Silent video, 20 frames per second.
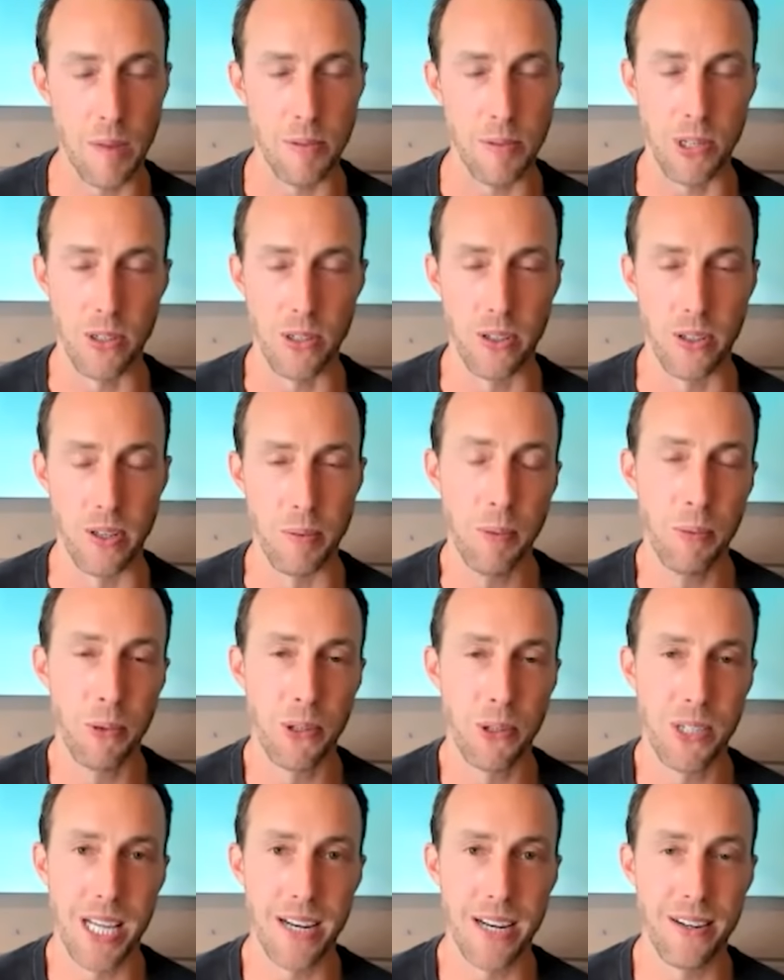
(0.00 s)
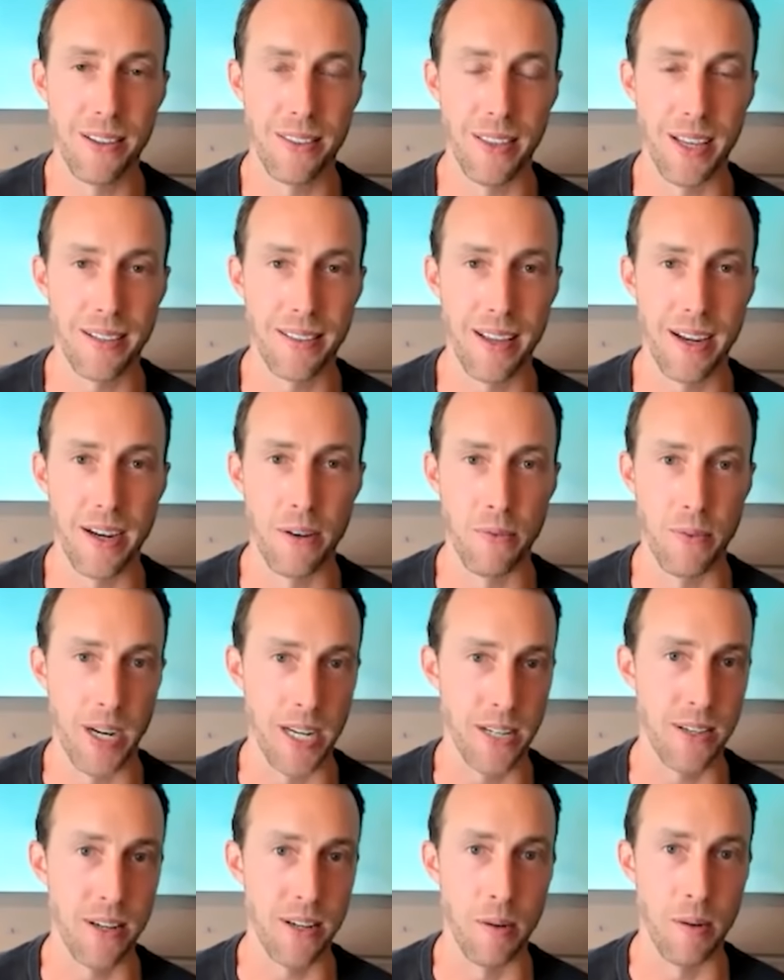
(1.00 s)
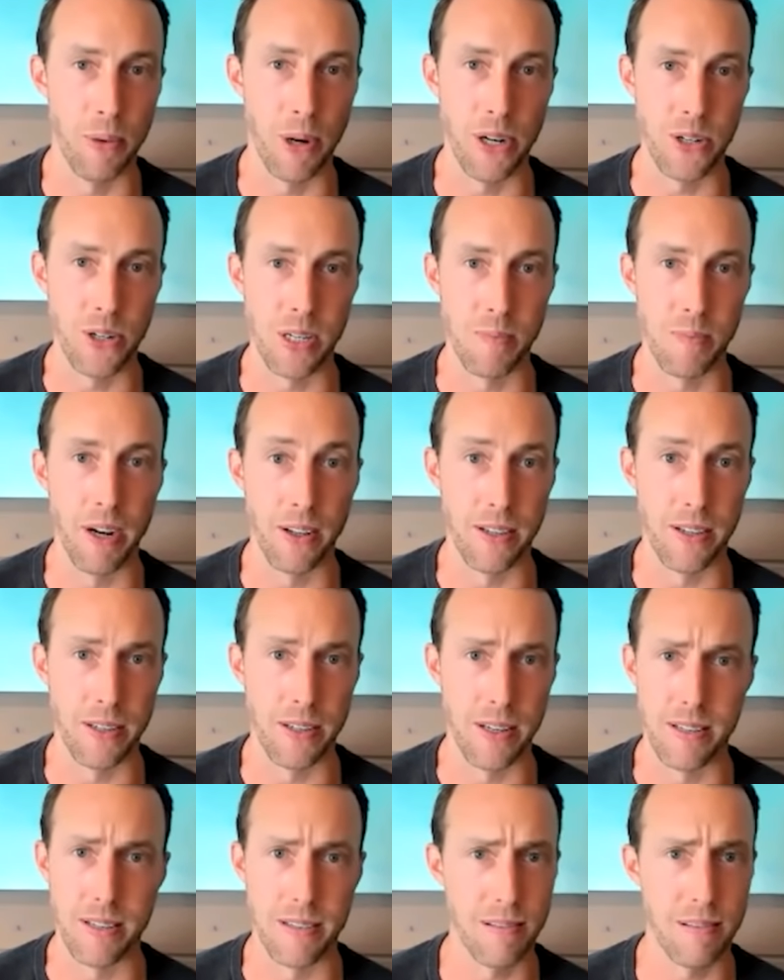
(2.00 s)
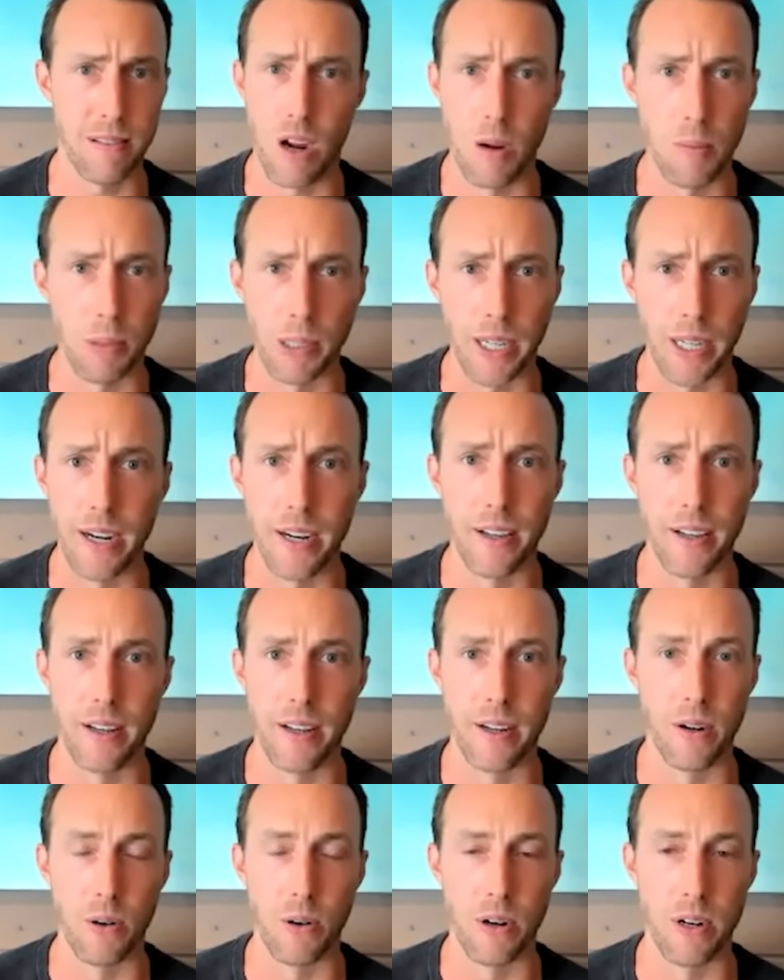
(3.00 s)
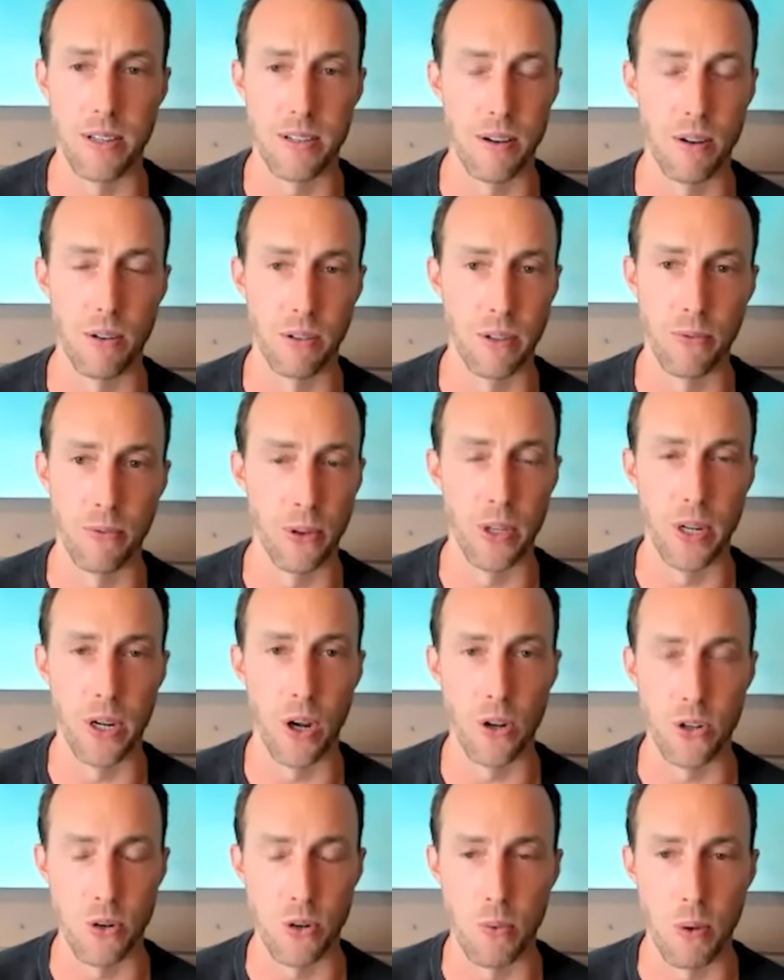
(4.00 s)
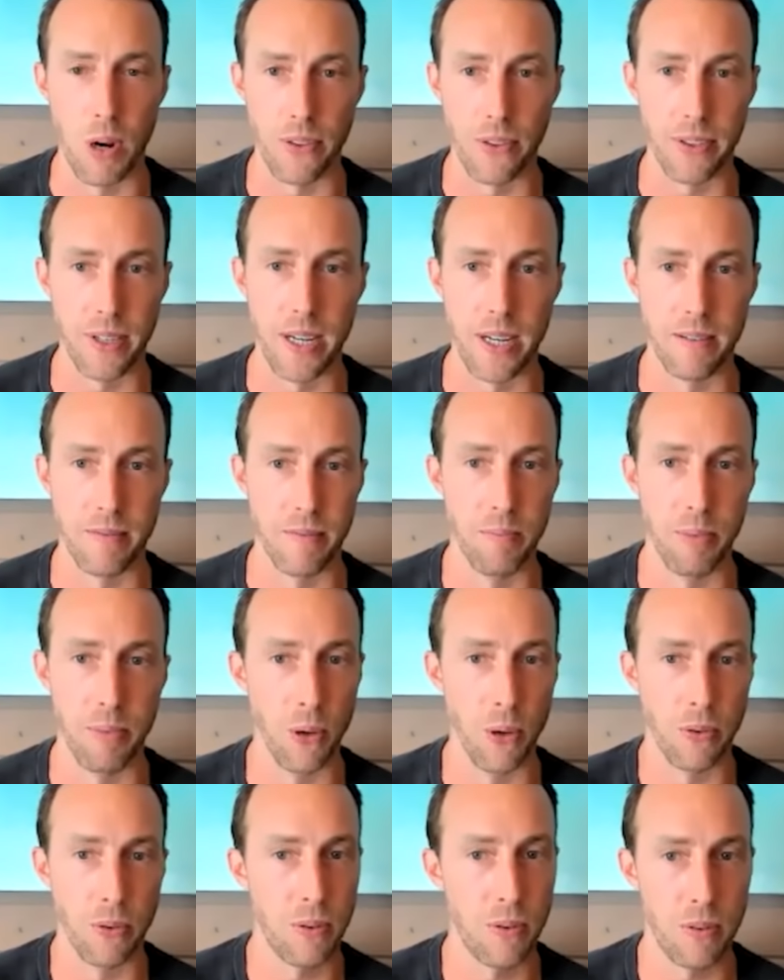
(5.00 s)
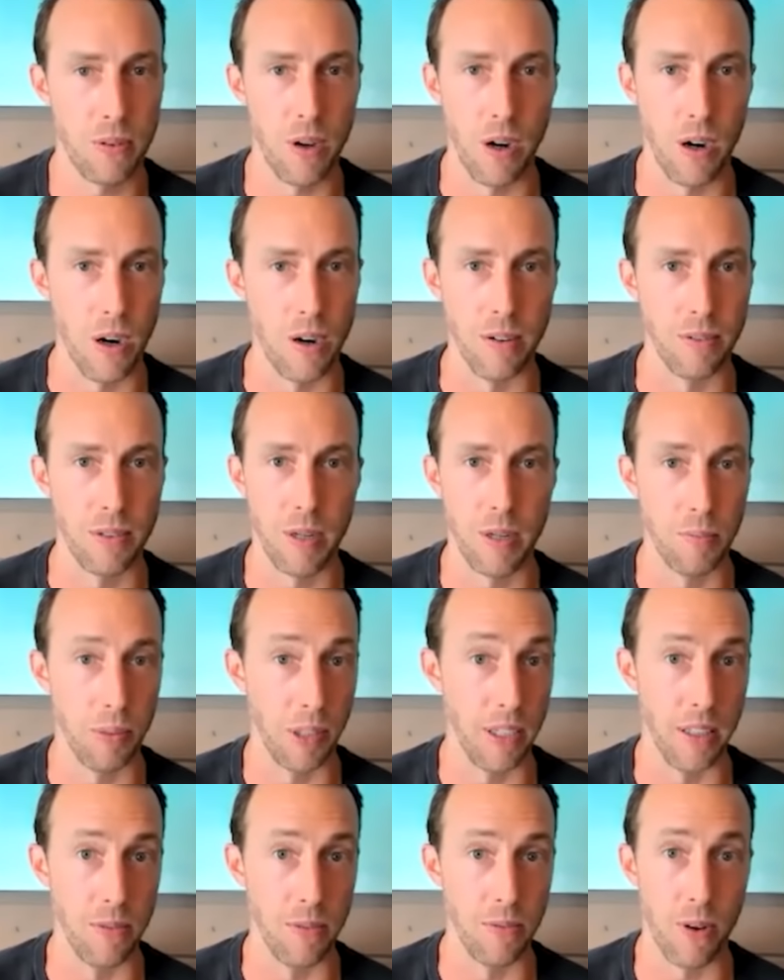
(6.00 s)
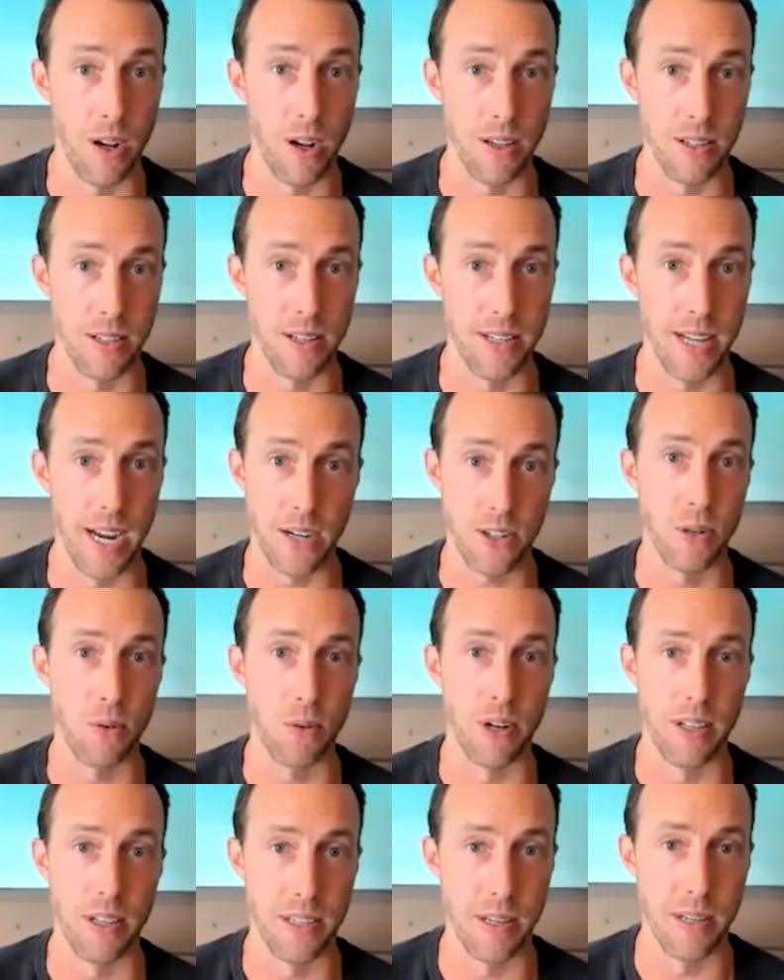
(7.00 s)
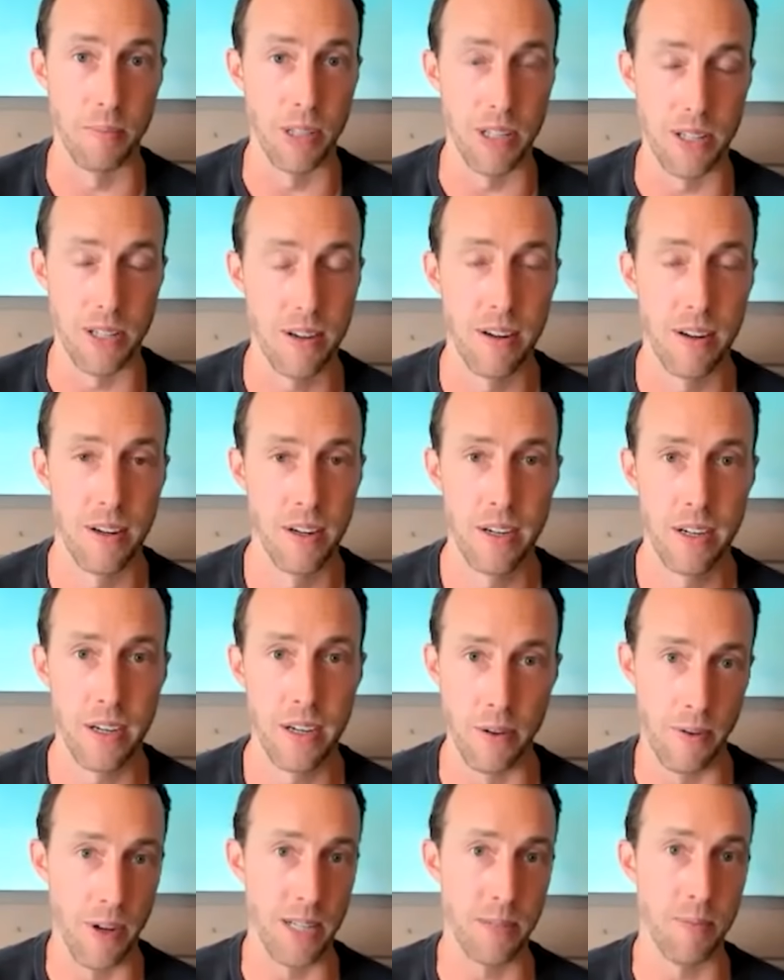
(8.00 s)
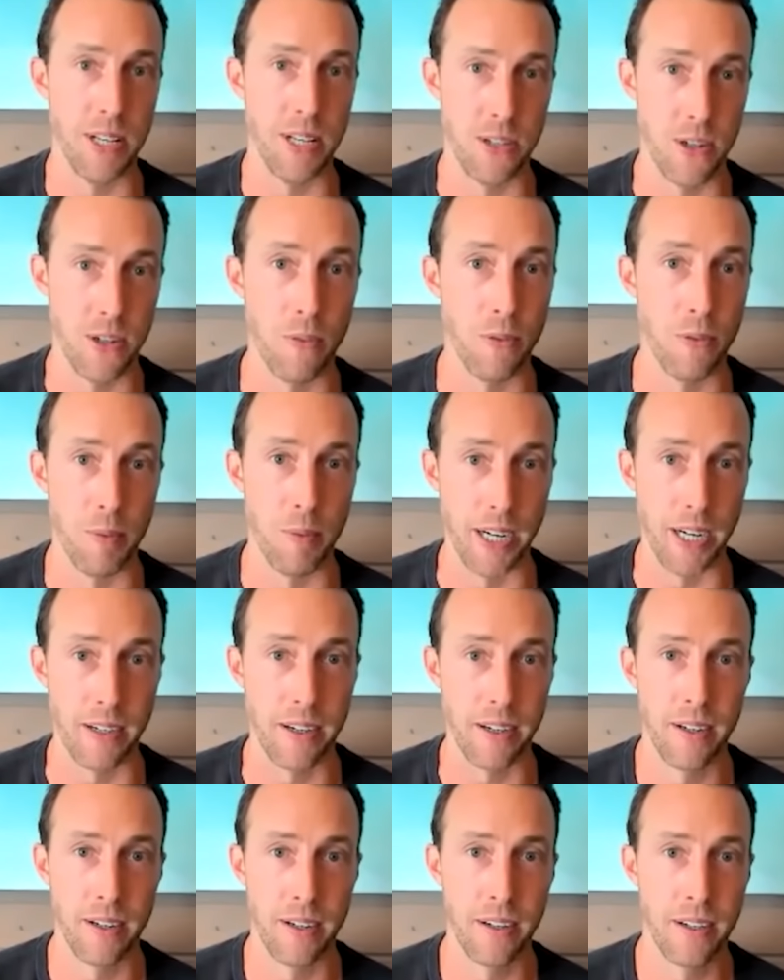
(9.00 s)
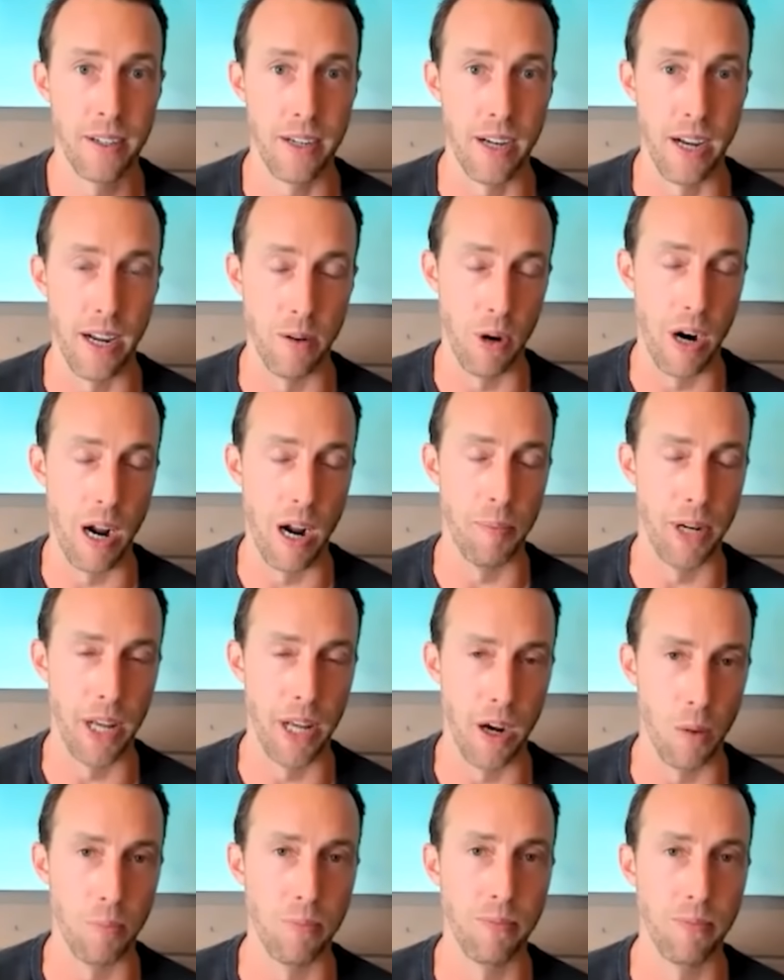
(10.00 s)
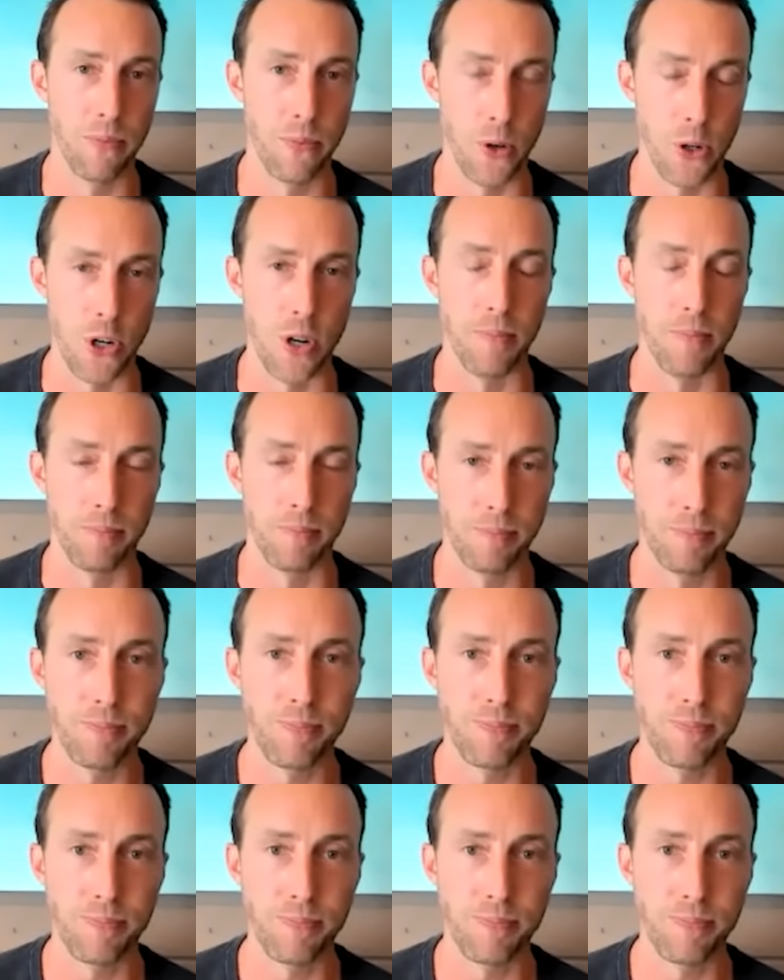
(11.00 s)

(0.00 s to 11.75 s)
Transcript: Absolutely. People tend to think that investing in precious metals is complicated or it's only for the ultra wealthy. Both are completely false. It's actually one of the simplest investments you'll ever make. And we're happy to help for sure.